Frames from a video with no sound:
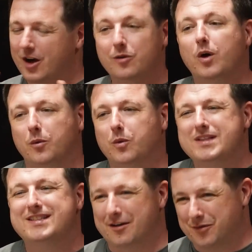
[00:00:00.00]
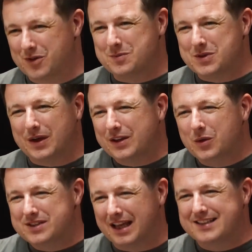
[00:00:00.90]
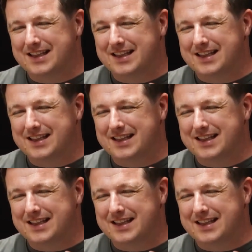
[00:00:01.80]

What's the difference between those things?